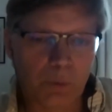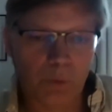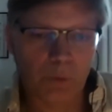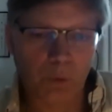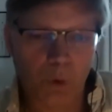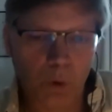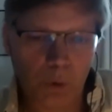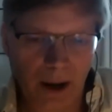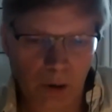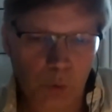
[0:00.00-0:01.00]

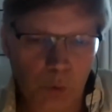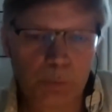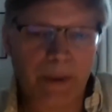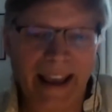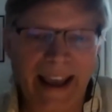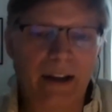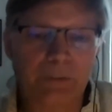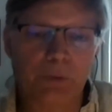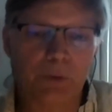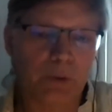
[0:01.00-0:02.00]
on whose
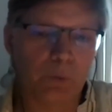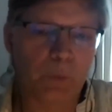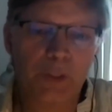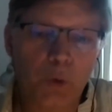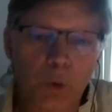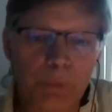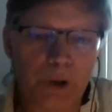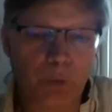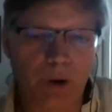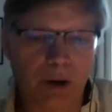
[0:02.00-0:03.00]
behalf or with whom
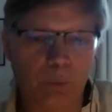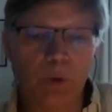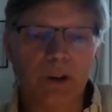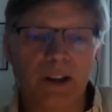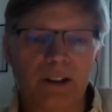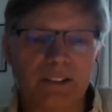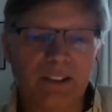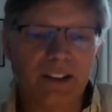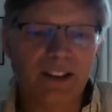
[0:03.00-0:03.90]
you are working.